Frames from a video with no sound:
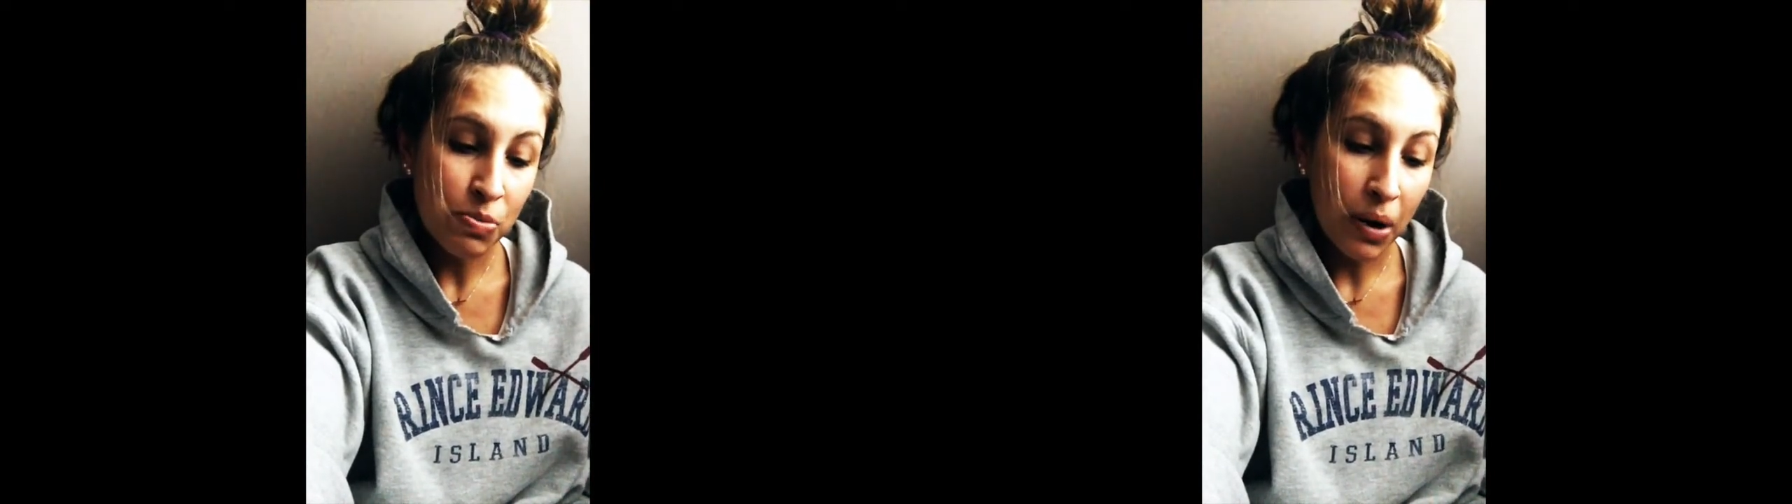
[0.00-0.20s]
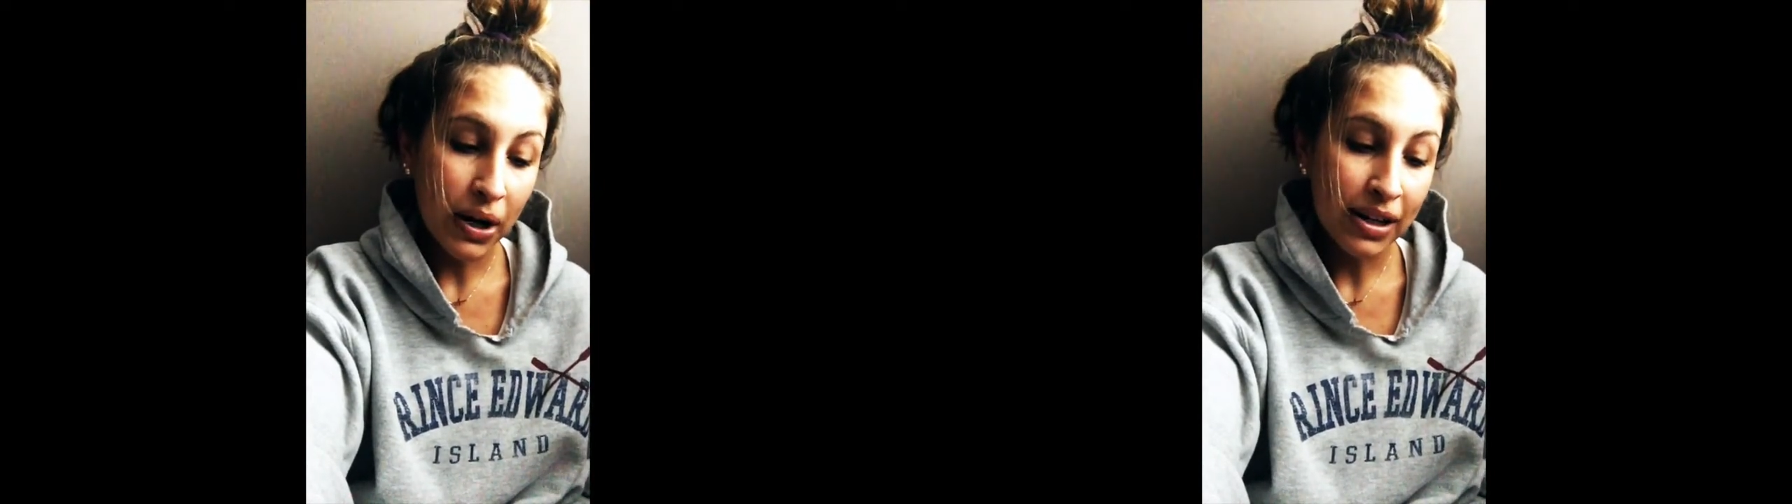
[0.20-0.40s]

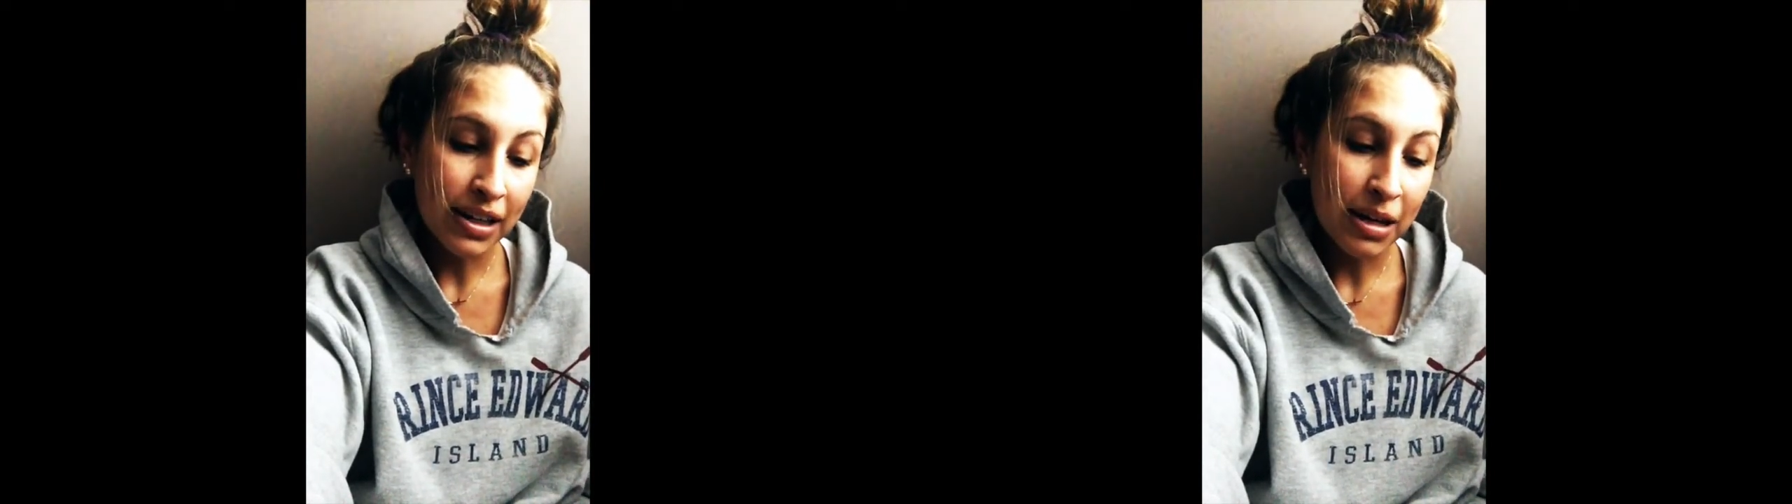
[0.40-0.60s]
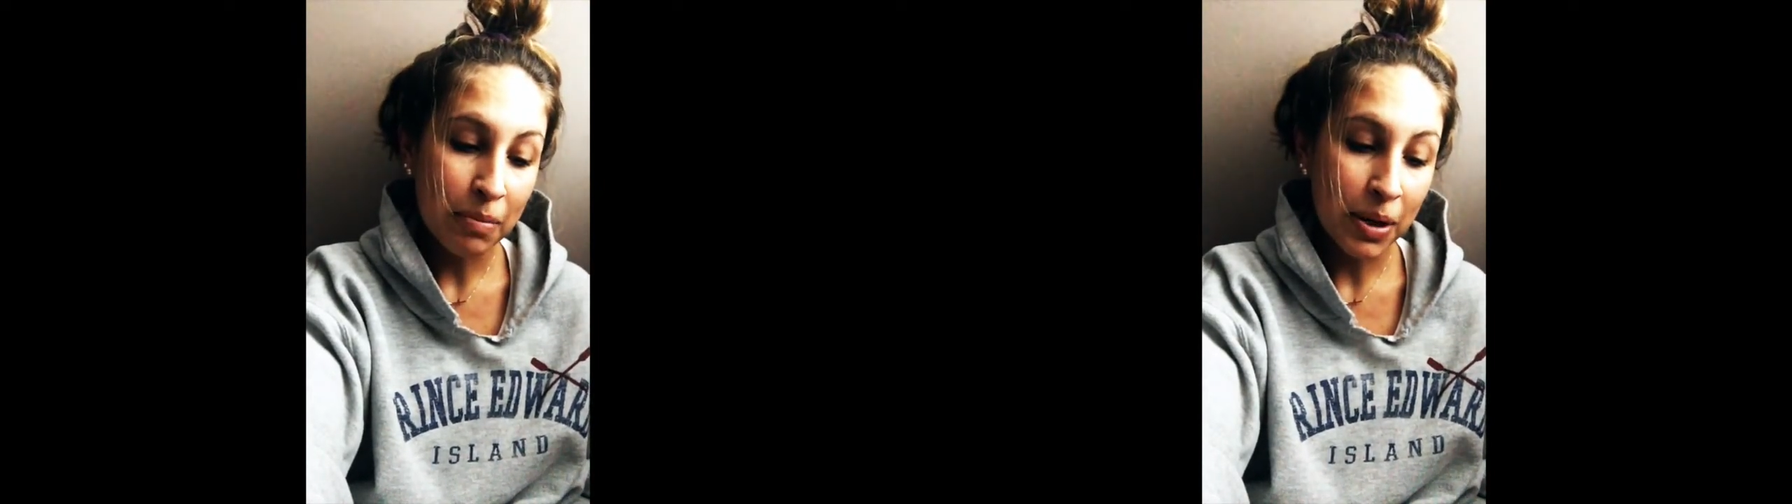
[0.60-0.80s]
part in
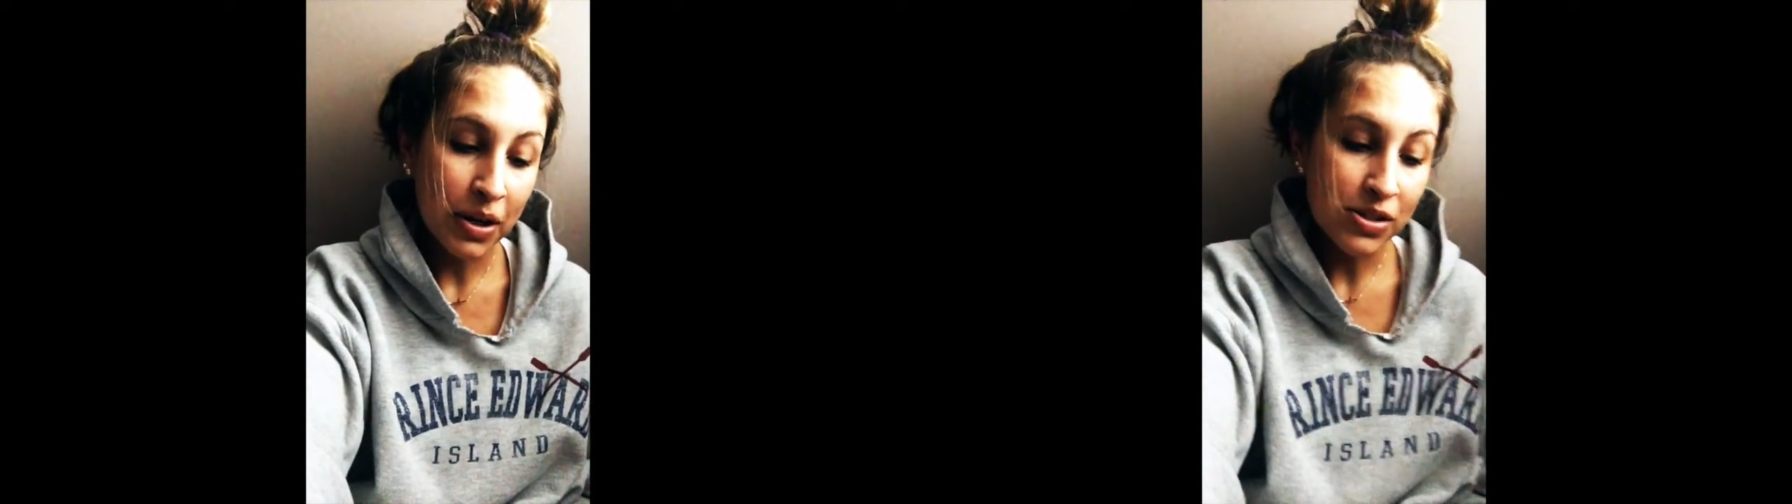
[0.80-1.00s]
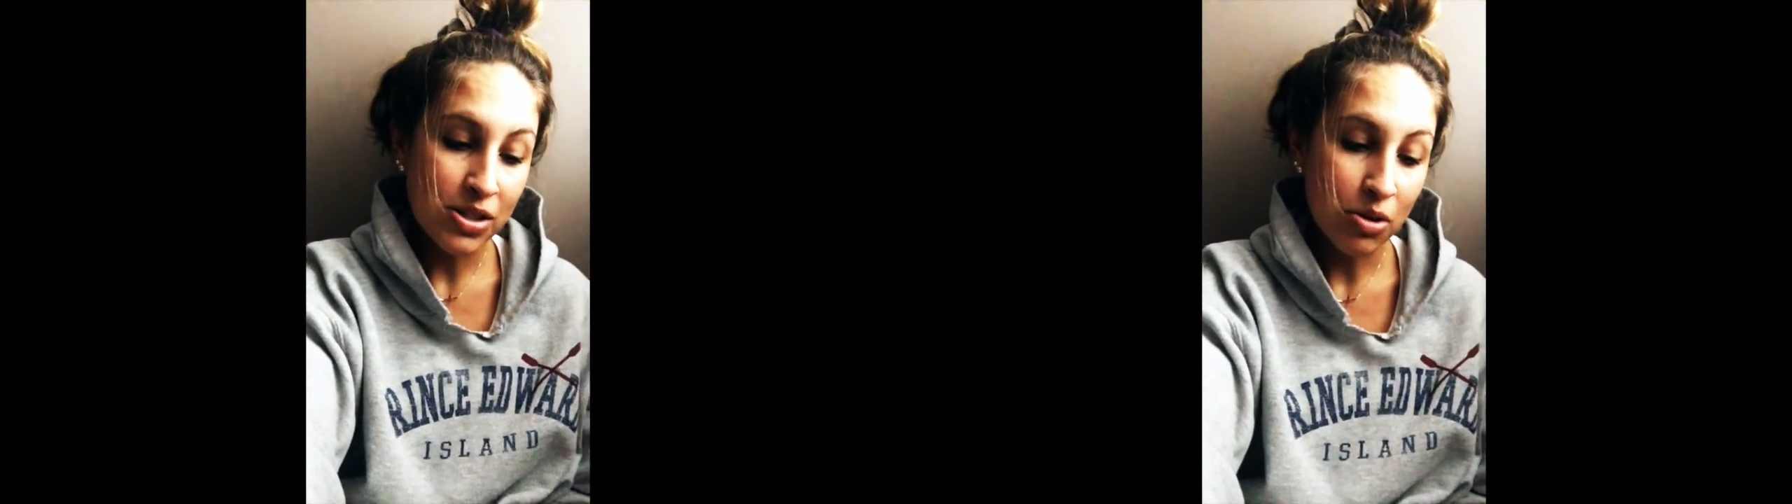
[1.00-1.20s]
keeping
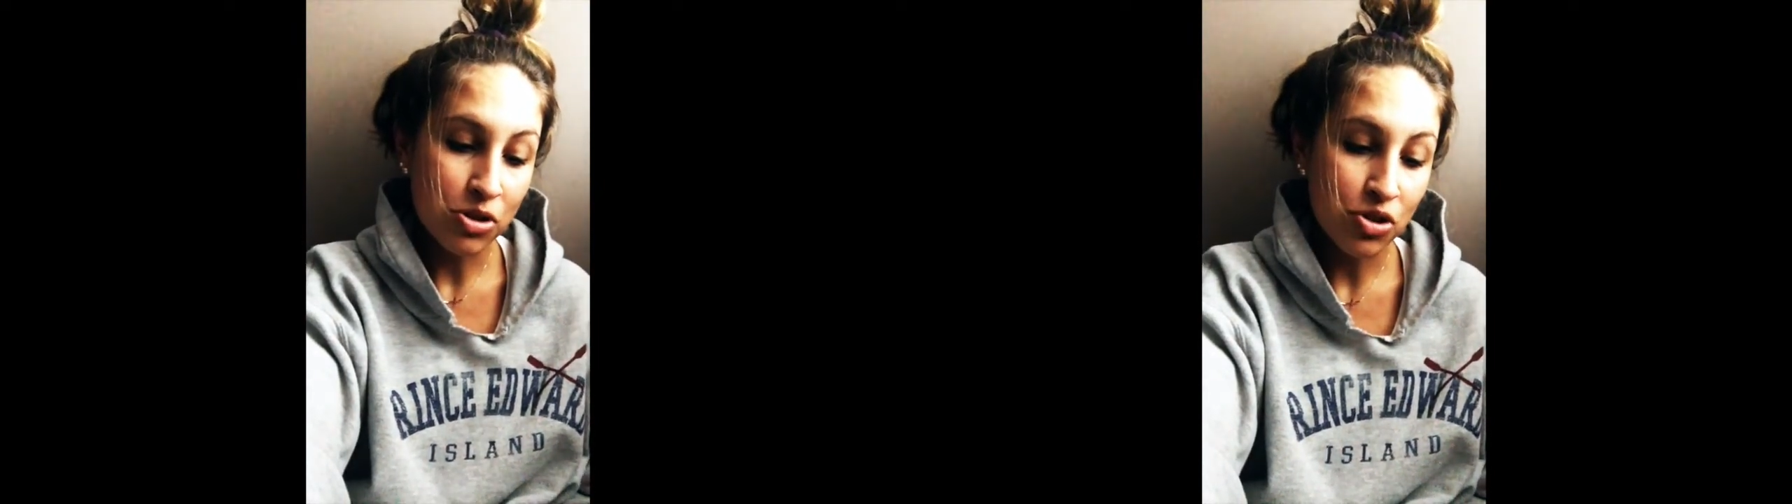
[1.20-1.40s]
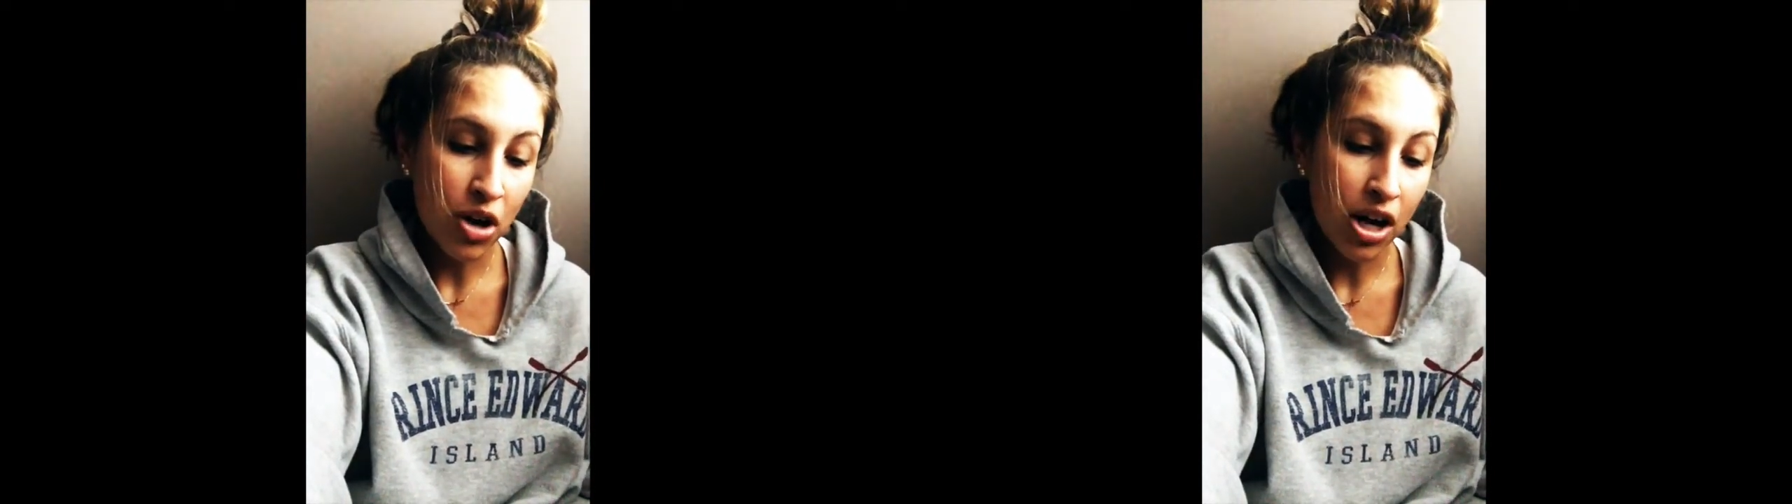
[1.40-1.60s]
her so
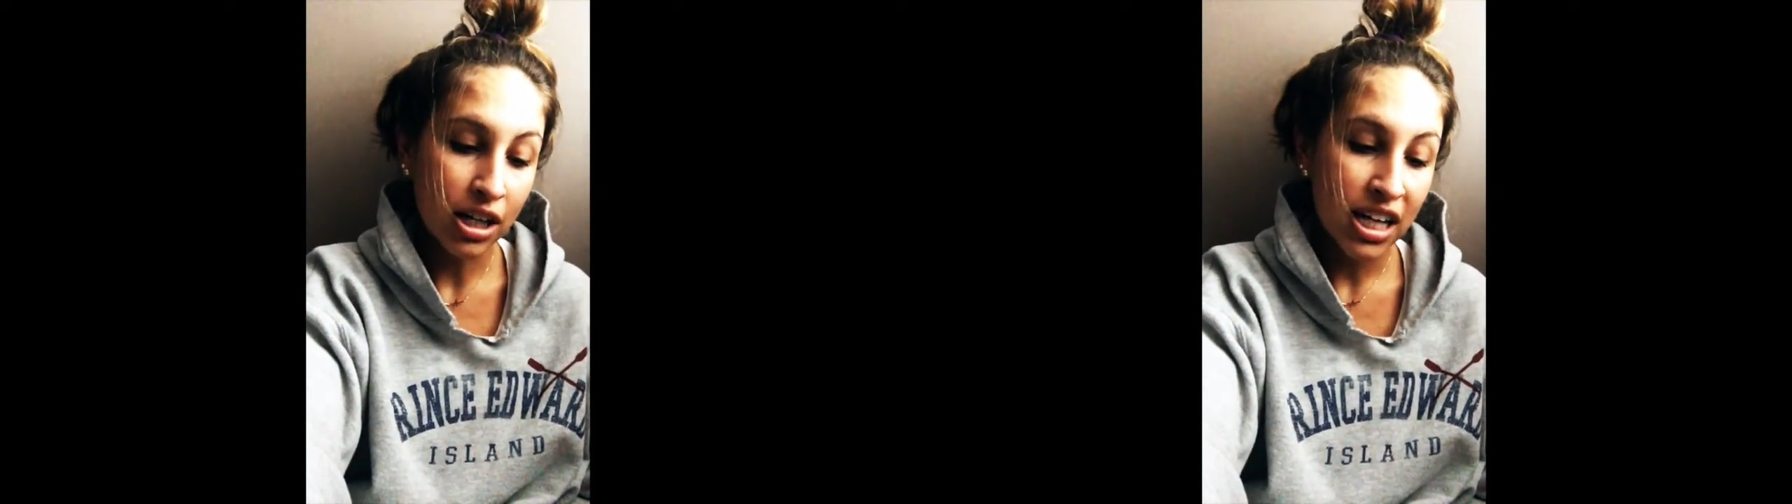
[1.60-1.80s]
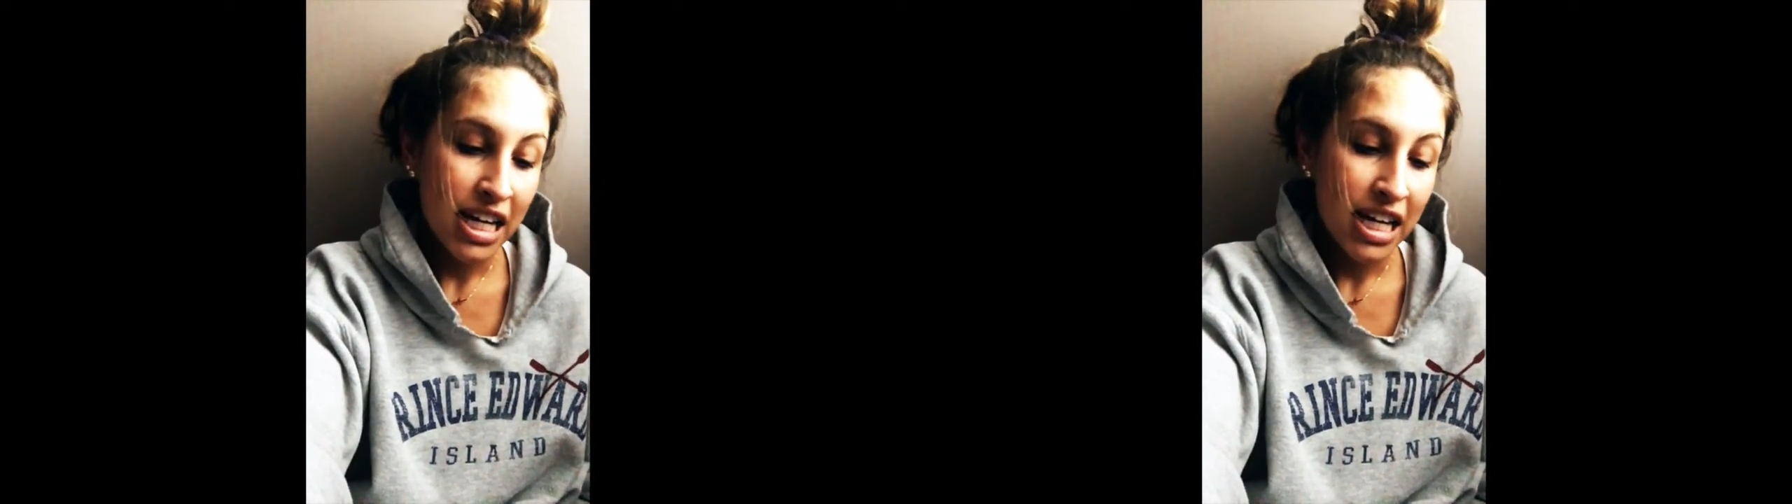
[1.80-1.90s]
strong.